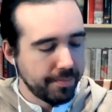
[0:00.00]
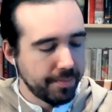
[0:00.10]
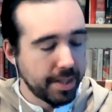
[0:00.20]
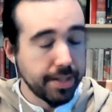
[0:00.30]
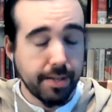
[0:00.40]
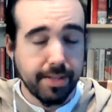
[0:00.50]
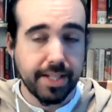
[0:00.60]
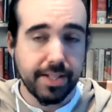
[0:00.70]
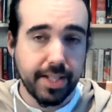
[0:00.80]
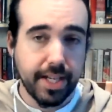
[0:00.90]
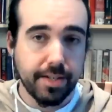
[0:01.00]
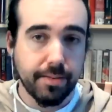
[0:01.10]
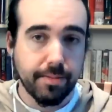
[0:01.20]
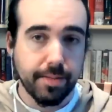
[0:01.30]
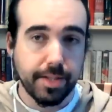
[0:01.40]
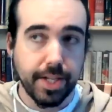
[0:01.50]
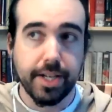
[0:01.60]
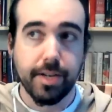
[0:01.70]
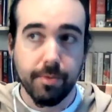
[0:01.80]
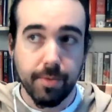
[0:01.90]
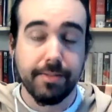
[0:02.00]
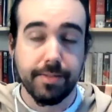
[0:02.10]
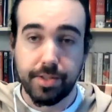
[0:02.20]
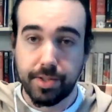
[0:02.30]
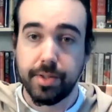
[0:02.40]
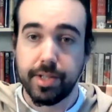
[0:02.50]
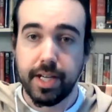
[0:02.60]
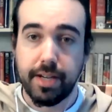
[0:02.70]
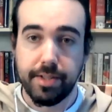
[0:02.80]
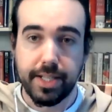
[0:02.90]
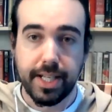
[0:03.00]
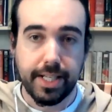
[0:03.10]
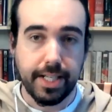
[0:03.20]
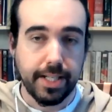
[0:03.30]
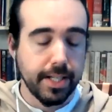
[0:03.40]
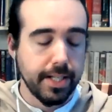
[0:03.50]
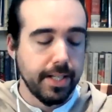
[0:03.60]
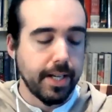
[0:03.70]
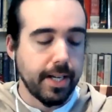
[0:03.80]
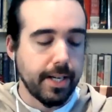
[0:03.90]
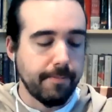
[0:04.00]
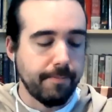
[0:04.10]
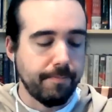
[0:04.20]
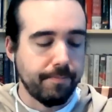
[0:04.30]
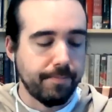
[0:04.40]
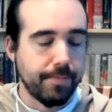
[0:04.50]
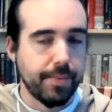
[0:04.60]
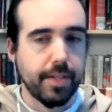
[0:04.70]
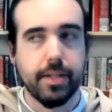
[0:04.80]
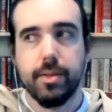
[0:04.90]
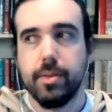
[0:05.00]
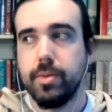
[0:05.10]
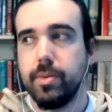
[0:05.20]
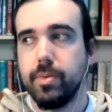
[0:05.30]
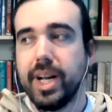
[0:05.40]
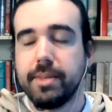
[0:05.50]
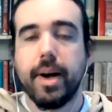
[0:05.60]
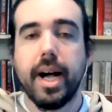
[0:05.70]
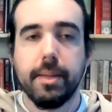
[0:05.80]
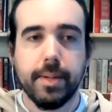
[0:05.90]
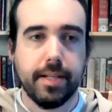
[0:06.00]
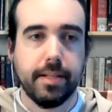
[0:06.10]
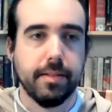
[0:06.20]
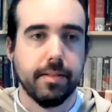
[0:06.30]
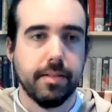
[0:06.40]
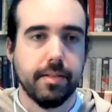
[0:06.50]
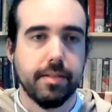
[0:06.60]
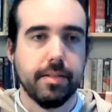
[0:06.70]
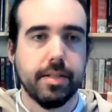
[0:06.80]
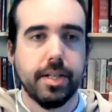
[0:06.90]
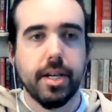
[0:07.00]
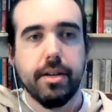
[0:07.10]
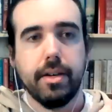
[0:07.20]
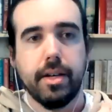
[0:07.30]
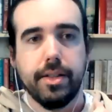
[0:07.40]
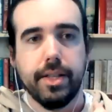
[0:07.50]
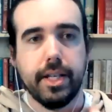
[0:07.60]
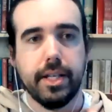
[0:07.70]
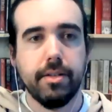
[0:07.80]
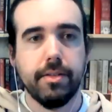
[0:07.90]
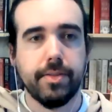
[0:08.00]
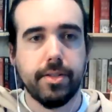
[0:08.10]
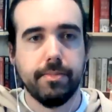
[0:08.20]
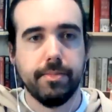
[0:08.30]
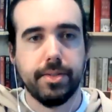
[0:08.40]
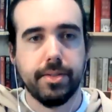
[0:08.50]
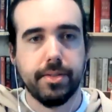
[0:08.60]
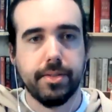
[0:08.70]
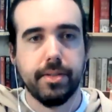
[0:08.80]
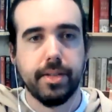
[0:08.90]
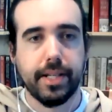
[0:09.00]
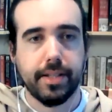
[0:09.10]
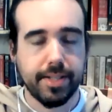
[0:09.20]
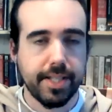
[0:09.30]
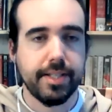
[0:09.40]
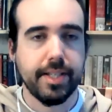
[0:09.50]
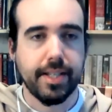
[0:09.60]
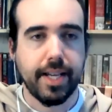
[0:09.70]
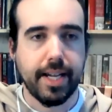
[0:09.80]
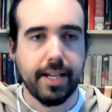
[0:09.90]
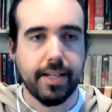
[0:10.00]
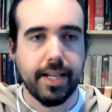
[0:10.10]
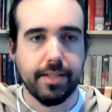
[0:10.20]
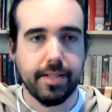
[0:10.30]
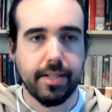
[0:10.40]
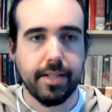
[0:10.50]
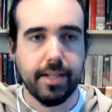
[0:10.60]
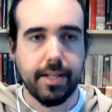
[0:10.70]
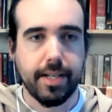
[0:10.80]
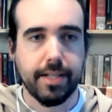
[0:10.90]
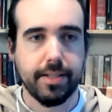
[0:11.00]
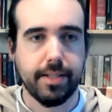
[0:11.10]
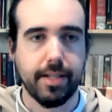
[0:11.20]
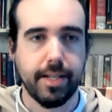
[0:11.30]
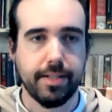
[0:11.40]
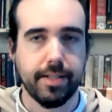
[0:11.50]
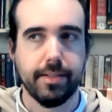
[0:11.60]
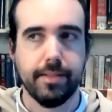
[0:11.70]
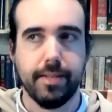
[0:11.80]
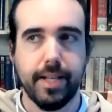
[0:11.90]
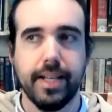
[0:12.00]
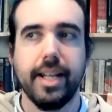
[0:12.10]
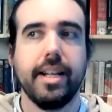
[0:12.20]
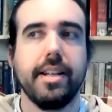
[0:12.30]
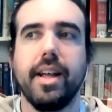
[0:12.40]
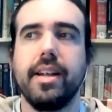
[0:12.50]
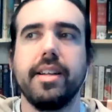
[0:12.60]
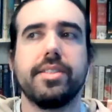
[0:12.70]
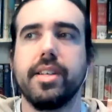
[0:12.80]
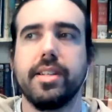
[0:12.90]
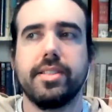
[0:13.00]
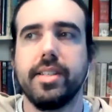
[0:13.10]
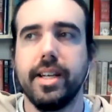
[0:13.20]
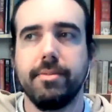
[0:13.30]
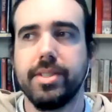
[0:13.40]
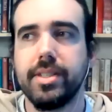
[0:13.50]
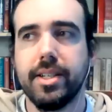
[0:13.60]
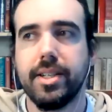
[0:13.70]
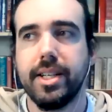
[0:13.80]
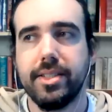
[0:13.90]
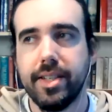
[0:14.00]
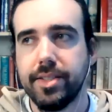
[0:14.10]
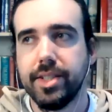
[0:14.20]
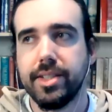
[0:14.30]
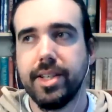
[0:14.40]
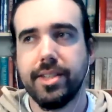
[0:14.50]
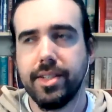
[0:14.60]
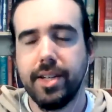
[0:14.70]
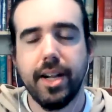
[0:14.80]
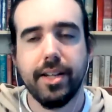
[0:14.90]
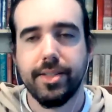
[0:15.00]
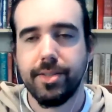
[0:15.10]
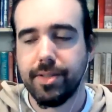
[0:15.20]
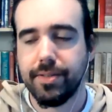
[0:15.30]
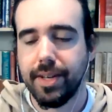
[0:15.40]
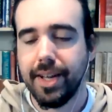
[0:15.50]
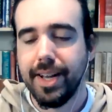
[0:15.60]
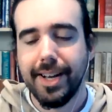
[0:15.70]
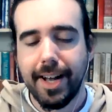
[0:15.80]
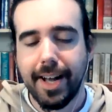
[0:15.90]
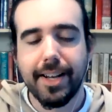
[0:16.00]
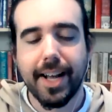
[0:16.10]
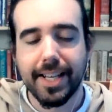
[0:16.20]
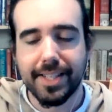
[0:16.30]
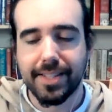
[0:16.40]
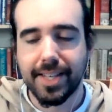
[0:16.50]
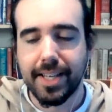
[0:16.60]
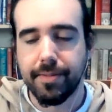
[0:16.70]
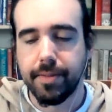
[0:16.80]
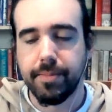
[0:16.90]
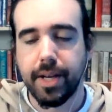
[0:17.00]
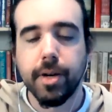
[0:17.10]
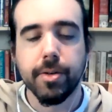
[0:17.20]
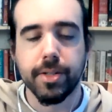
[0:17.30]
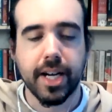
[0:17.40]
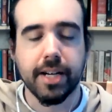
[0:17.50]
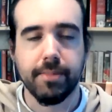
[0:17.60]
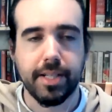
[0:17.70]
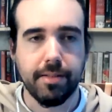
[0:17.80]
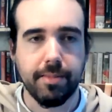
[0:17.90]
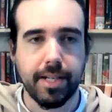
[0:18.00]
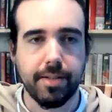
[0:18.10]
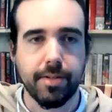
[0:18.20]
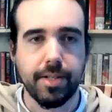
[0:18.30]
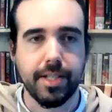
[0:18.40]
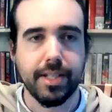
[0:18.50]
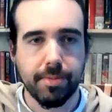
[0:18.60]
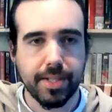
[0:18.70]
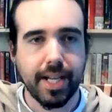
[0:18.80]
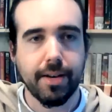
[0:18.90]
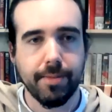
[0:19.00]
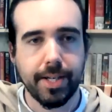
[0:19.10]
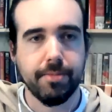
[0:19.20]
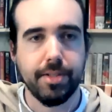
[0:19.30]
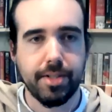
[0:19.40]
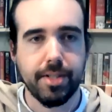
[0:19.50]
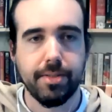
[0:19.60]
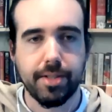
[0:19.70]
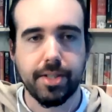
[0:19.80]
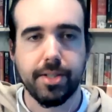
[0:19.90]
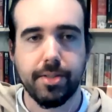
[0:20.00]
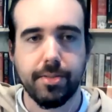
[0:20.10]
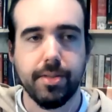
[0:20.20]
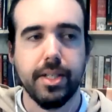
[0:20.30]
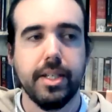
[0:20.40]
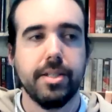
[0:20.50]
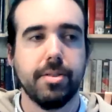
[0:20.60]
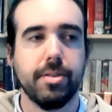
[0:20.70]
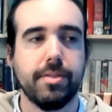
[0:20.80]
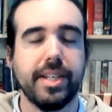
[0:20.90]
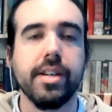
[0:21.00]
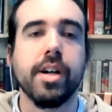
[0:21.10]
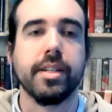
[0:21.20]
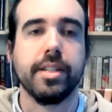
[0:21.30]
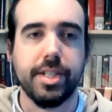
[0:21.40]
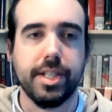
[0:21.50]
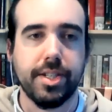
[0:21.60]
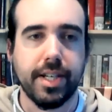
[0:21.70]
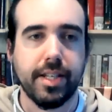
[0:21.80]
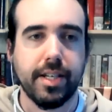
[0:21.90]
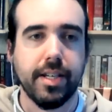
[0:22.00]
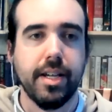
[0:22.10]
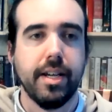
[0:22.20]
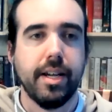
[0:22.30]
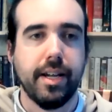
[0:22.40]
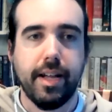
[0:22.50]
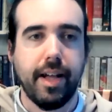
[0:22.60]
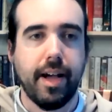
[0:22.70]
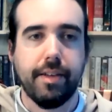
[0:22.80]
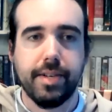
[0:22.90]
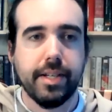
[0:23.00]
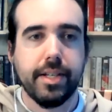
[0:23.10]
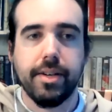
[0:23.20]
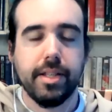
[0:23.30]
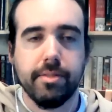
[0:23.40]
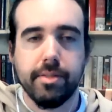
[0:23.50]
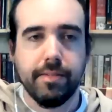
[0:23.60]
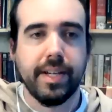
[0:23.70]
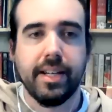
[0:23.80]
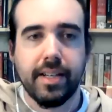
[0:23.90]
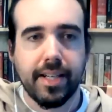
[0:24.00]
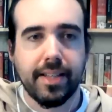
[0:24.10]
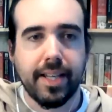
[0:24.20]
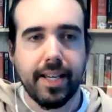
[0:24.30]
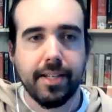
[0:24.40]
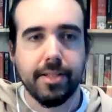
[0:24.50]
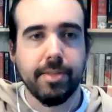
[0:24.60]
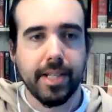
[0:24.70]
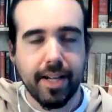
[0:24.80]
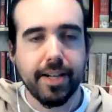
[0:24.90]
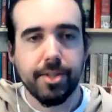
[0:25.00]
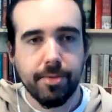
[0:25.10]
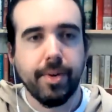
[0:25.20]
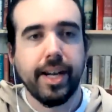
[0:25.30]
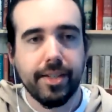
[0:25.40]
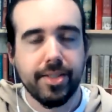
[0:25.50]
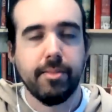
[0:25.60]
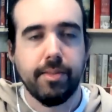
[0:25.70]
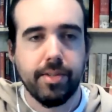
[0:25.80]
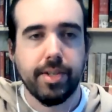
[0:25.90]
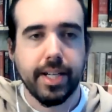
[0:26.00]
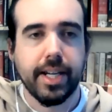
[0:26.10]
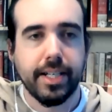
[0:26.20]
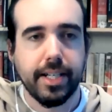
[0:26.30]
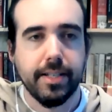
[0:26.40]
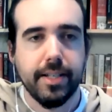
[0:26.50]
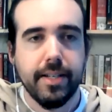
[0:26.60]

because they were designated Gurkha rifles shortly after Delhi, um, red piping to go on their uniforms, like the sixtieth had, as a as a as a and, and it's, it was such it's such a such a, a sort of a a nice thing from the old army, you might call it. This was how regiments used to sort of acknowledge each other uh, after going through an event like that. We'd like to wear some of your color.